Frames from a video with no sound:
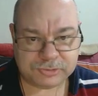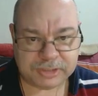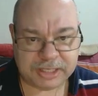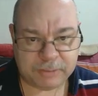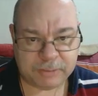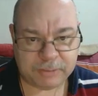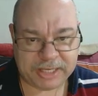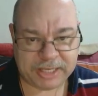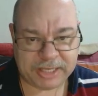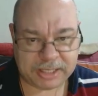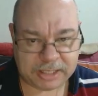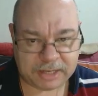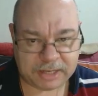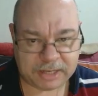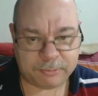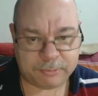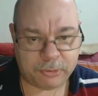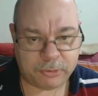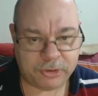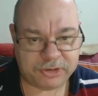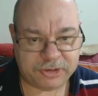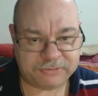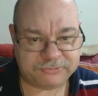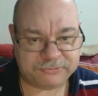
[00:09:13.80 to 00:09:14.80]
And we get another
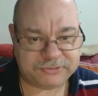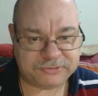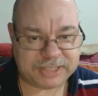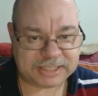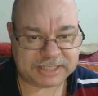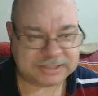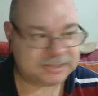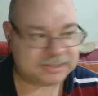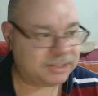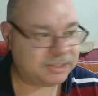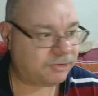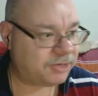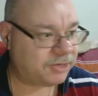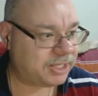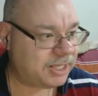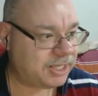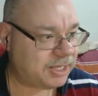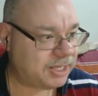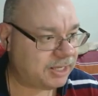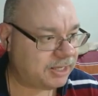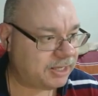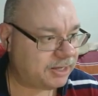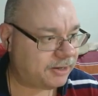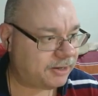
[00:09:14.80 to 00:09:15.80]
point of dexterity
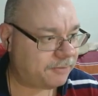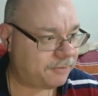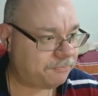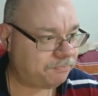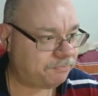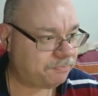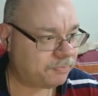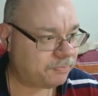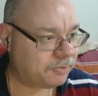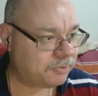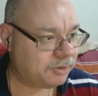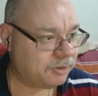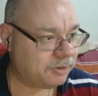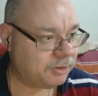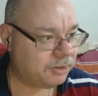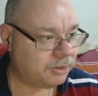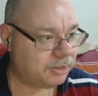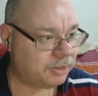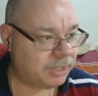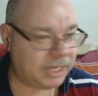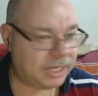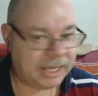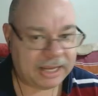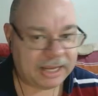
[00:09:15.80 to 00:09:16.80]
here.
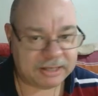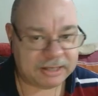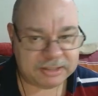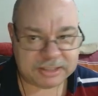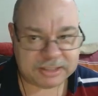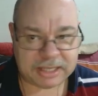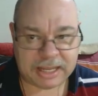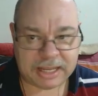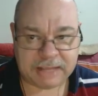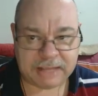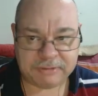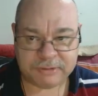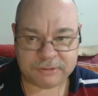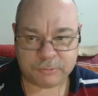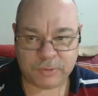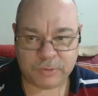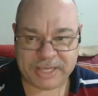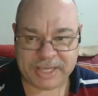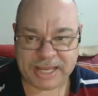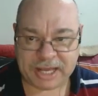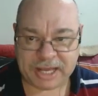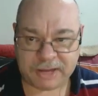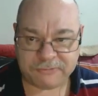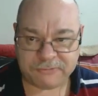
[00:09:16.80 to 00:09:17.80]
And
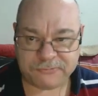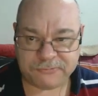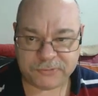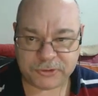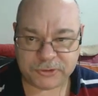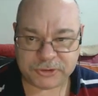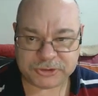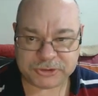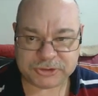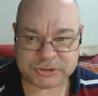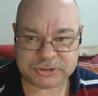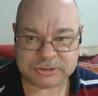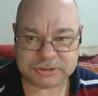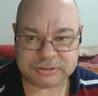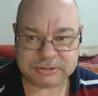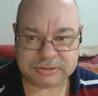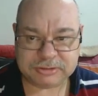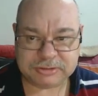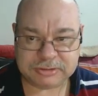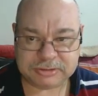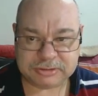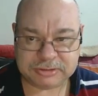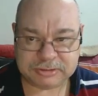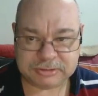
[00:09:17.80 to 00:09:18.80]
we get our first
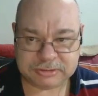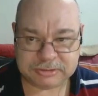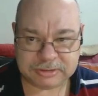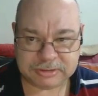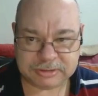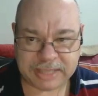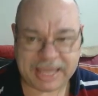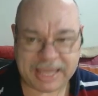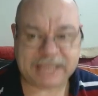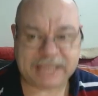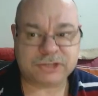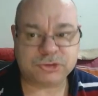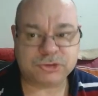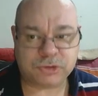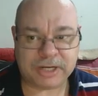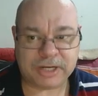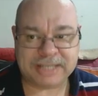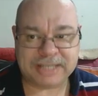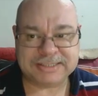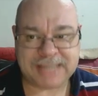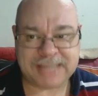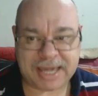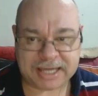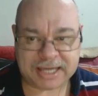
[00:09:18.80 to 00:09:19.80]
extra
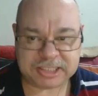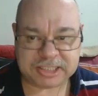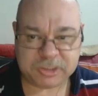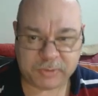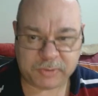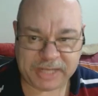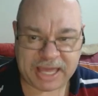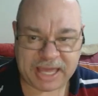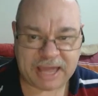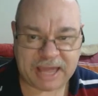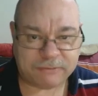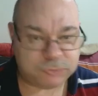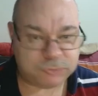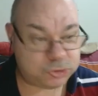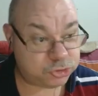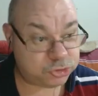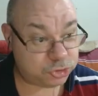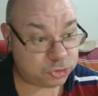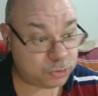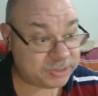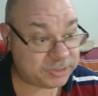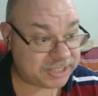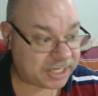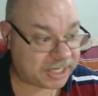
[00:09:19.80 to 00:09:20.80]
attack. So we now have
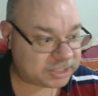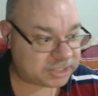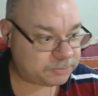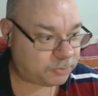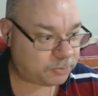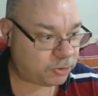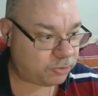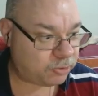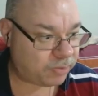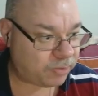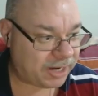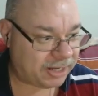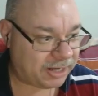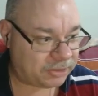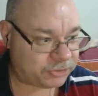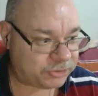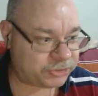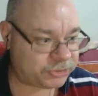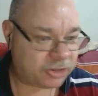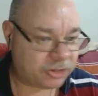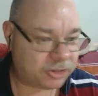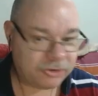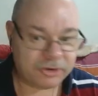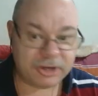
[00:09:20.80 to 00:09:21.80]
2 attacks per round.
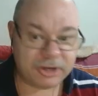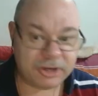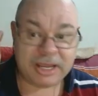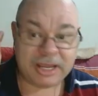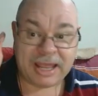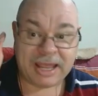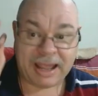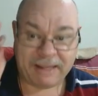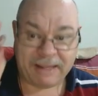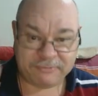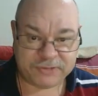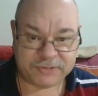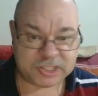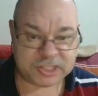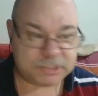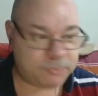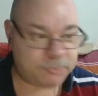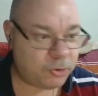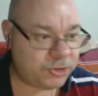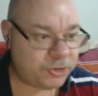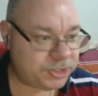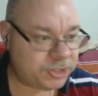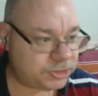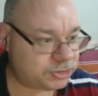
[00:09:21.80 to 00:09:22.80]
So at this
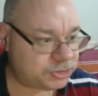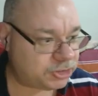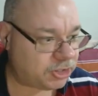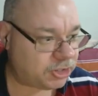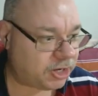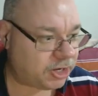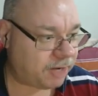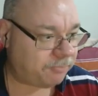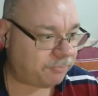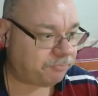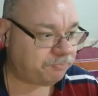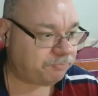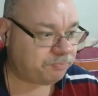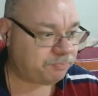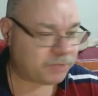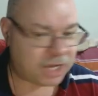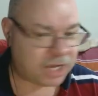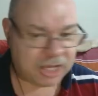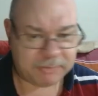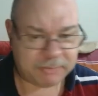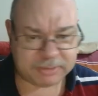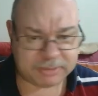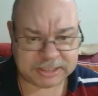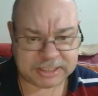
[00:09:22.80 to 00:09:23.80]
point in time,
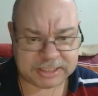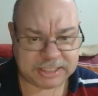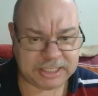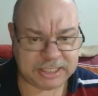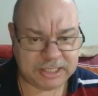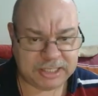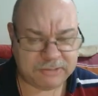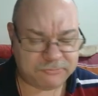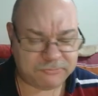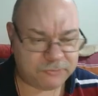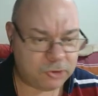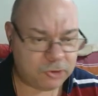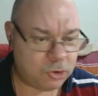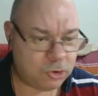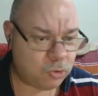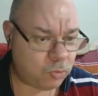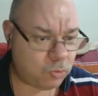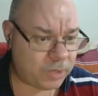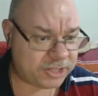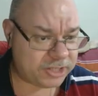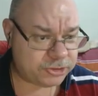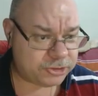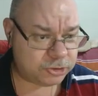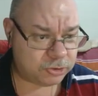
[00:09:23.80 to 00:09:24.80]
I believe
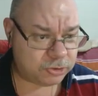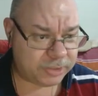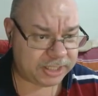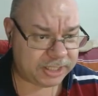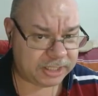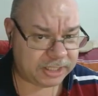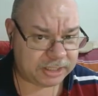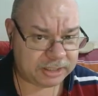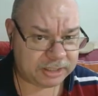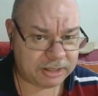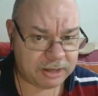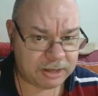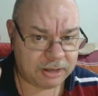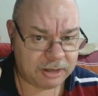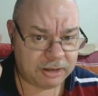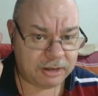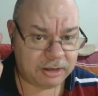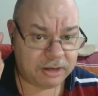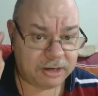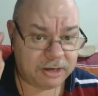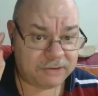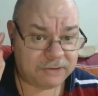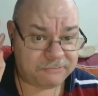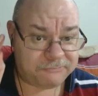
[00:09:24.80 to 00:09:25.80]
we're doing
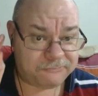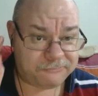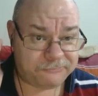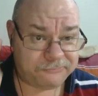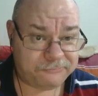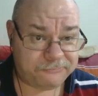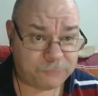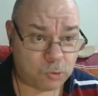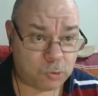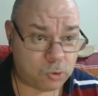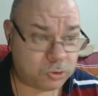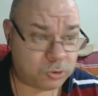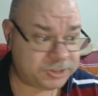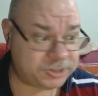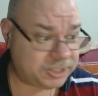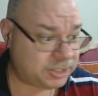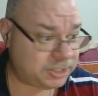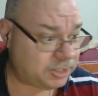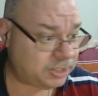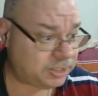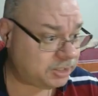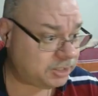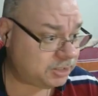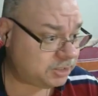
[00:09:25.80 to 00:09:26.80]

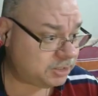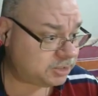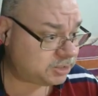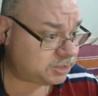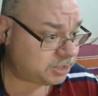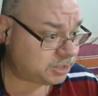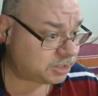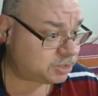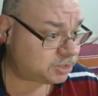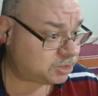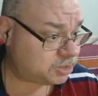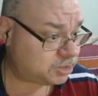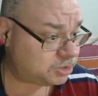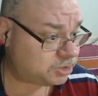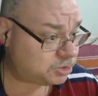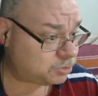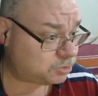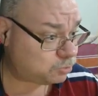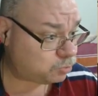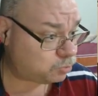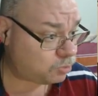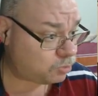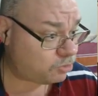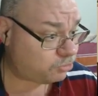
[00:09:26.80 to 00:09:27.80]

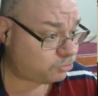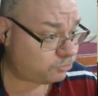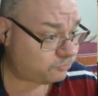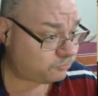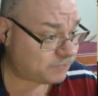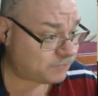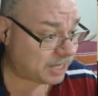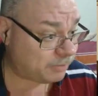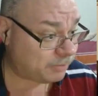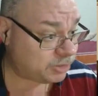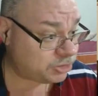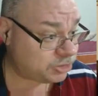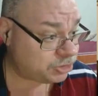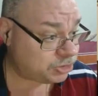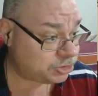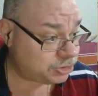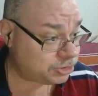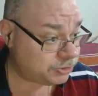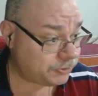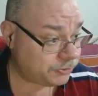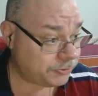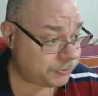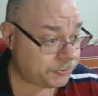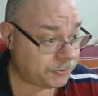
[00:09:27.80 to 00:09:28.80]
4d6 worth of damage.